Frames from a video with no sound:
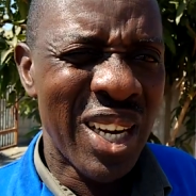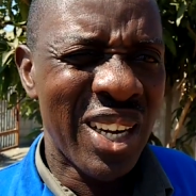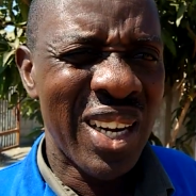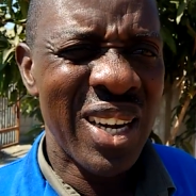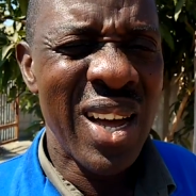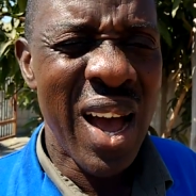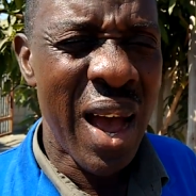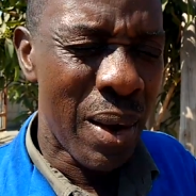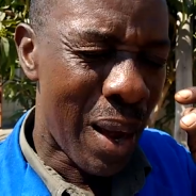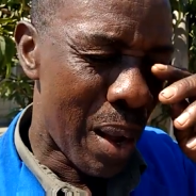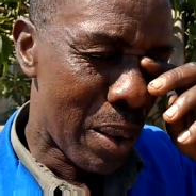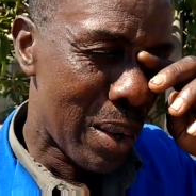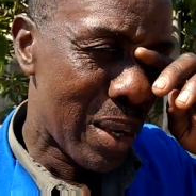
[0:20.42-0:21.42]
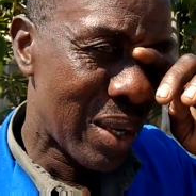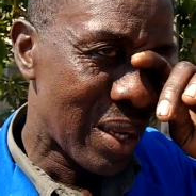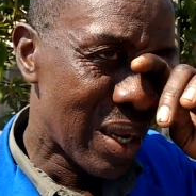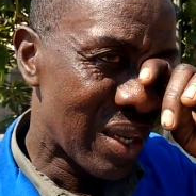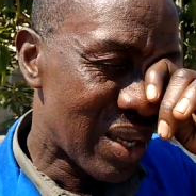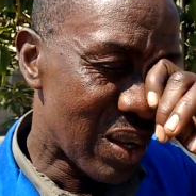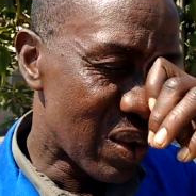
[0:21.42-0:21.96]
But I can't.
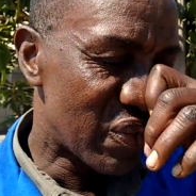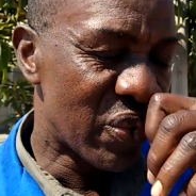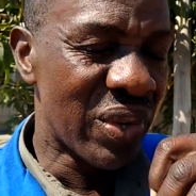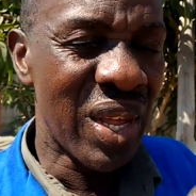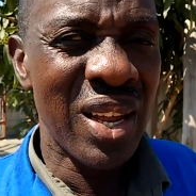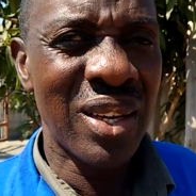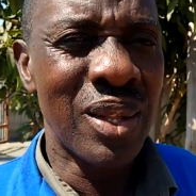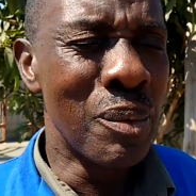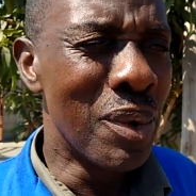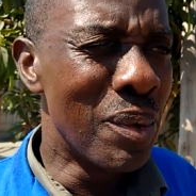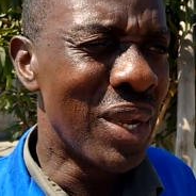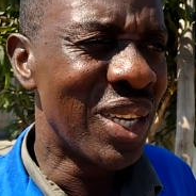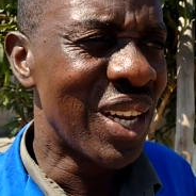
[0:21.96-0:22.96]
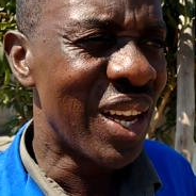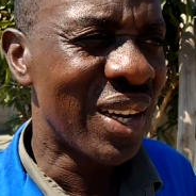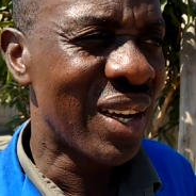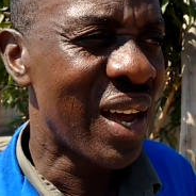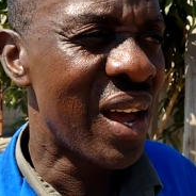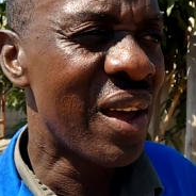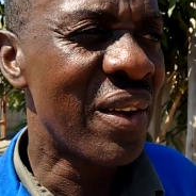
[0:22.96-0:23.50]
At the moment,
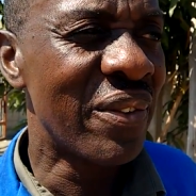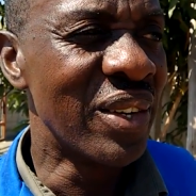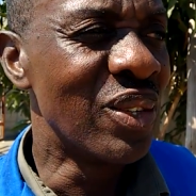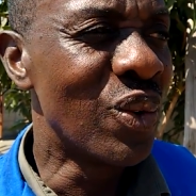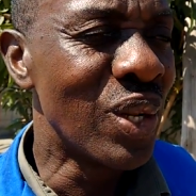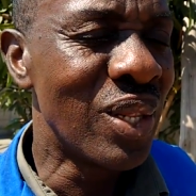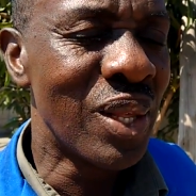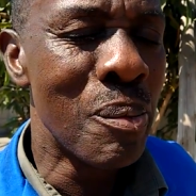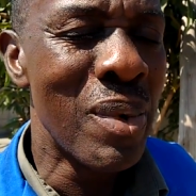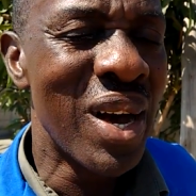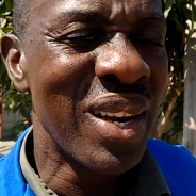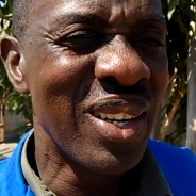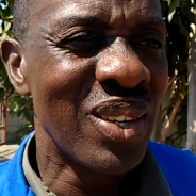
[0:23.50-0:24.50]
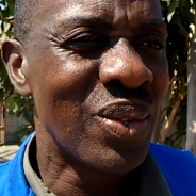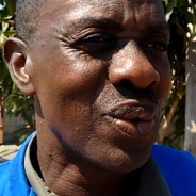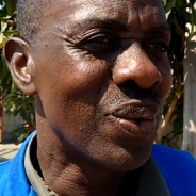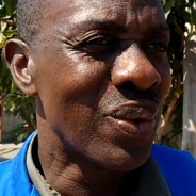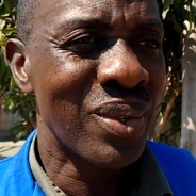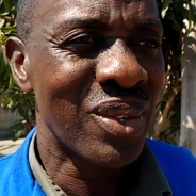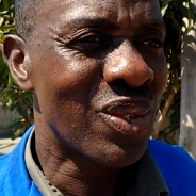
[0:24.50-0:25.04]
I haven't got the money
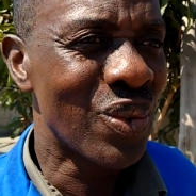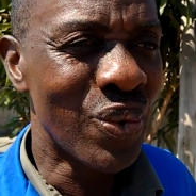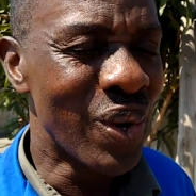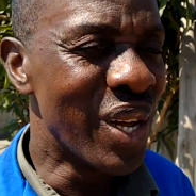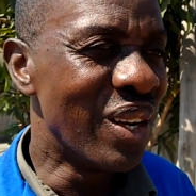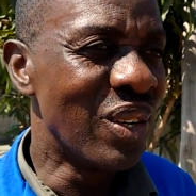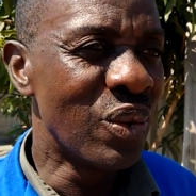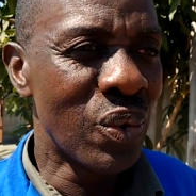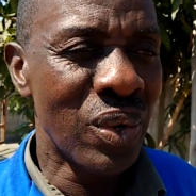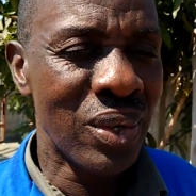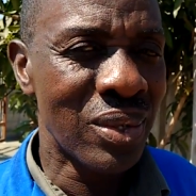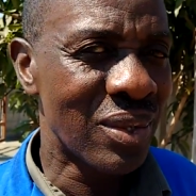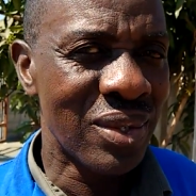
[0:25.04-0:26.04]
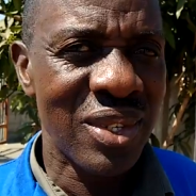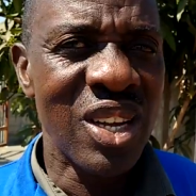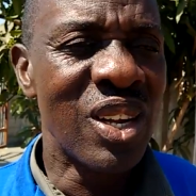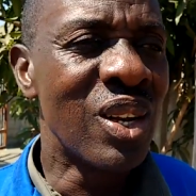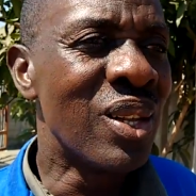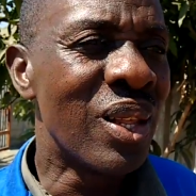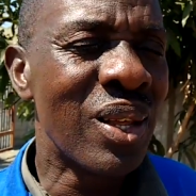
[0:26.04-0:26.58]
to go
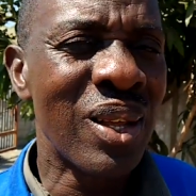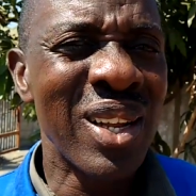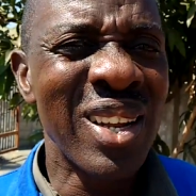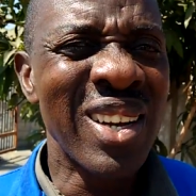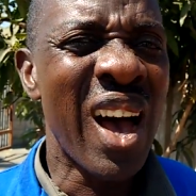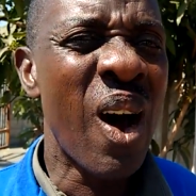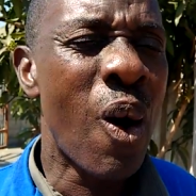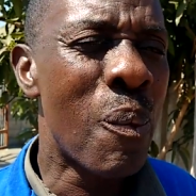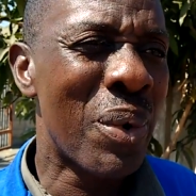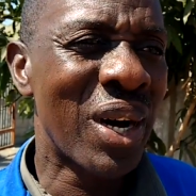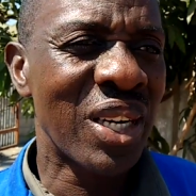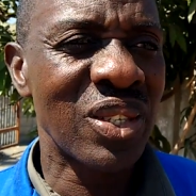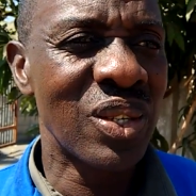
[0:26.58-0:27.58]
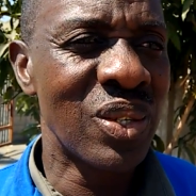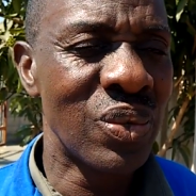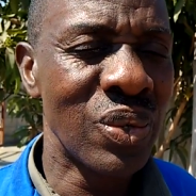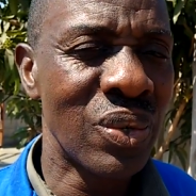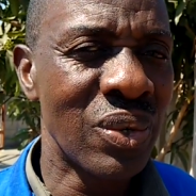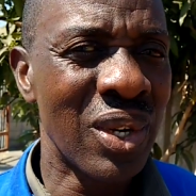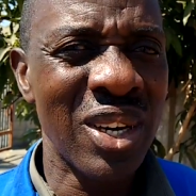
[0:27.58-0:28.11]
and in our parks
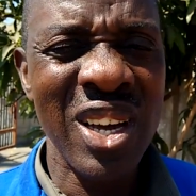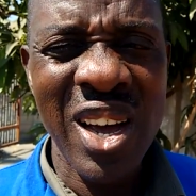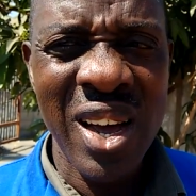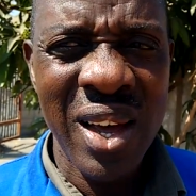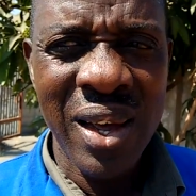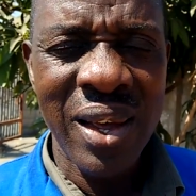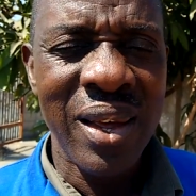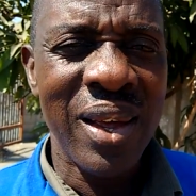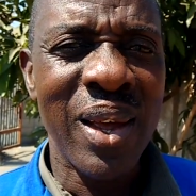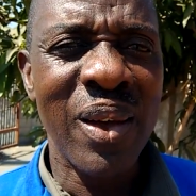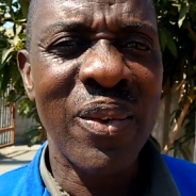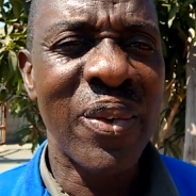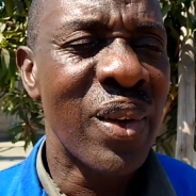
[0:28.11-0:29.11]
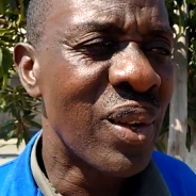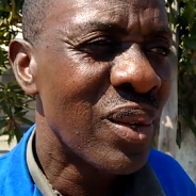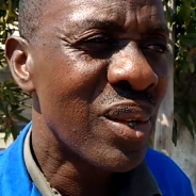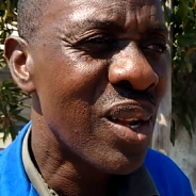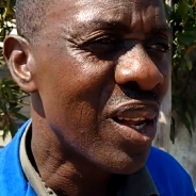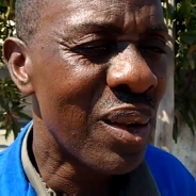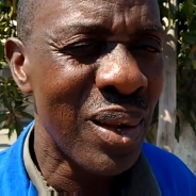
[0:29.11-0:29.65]
to have a